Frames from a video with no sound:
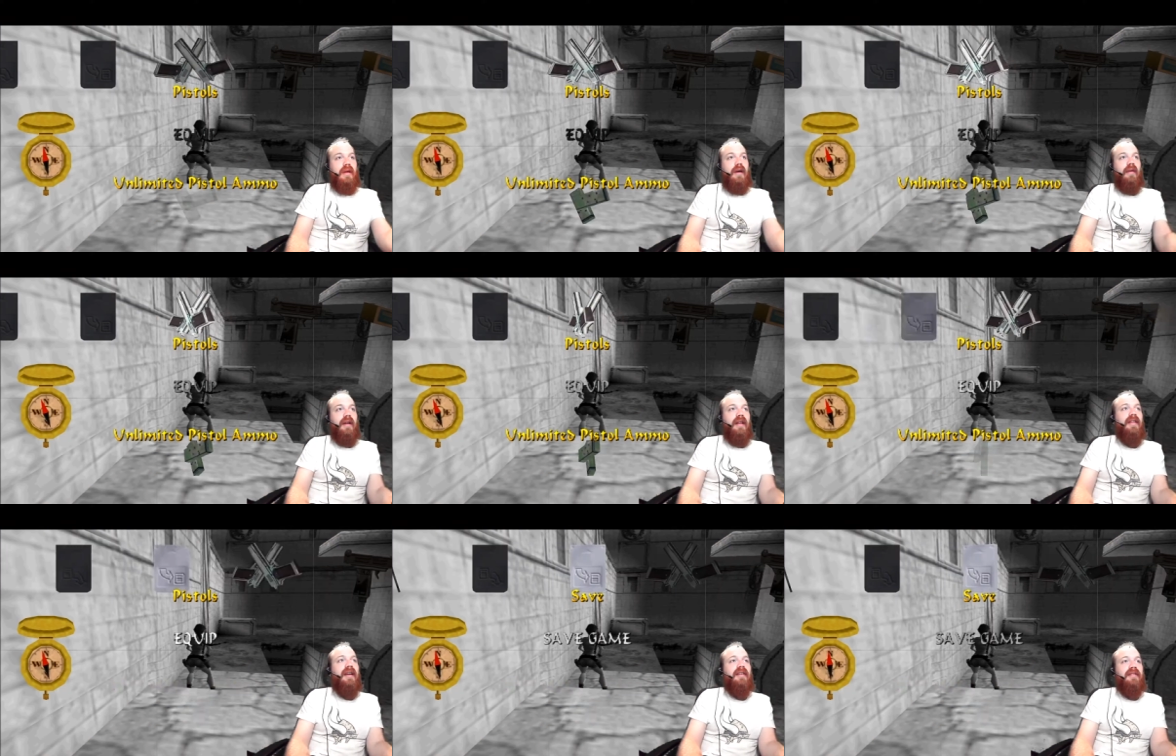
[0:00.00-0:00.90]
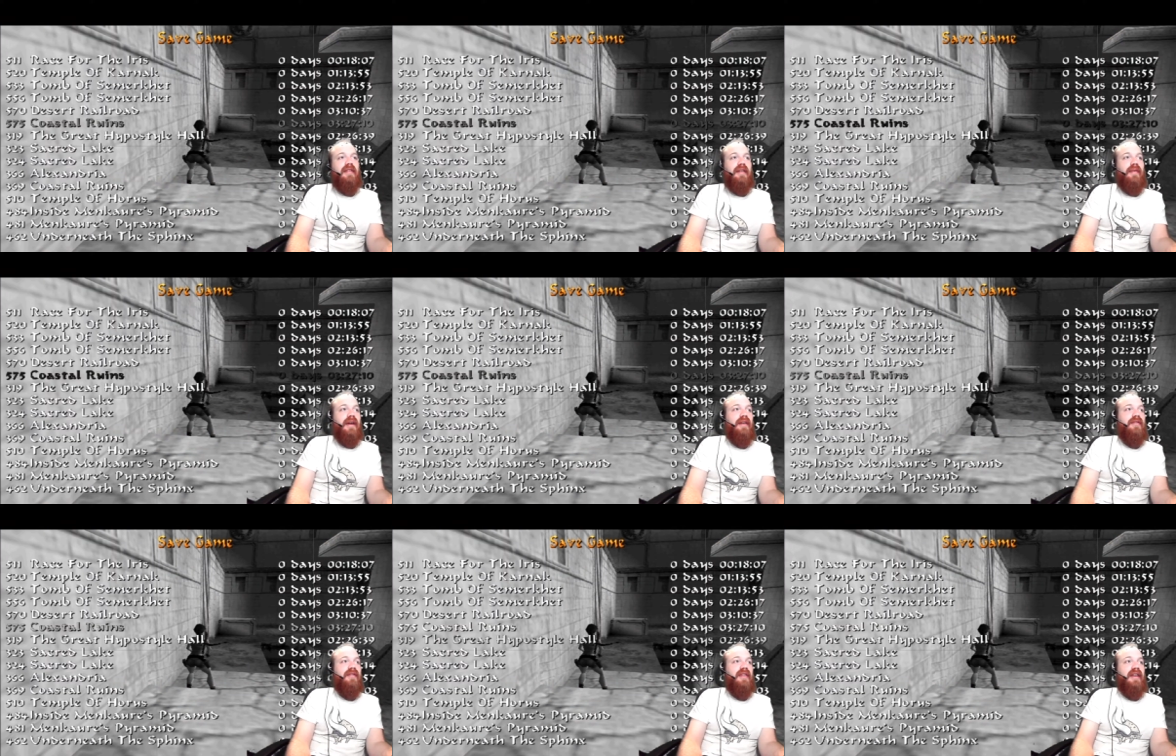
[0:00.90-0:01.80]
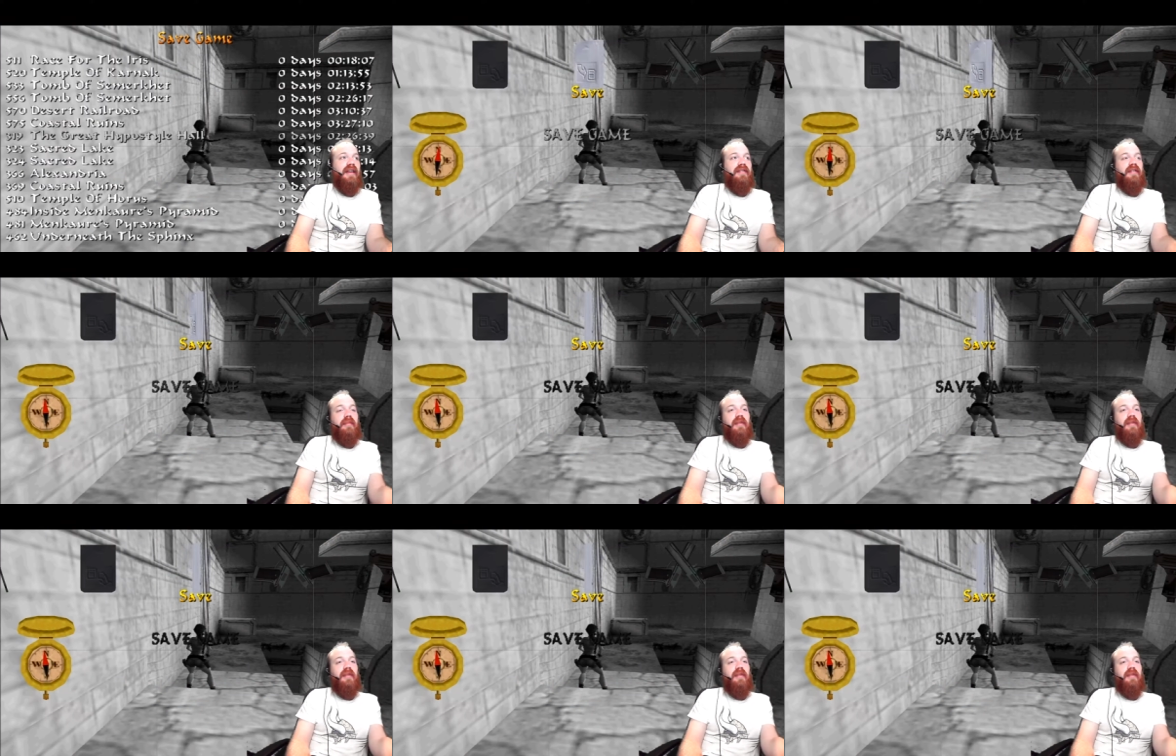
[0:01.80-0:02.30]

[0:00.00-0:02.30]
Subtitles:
Right, I think I'll save right here just in case something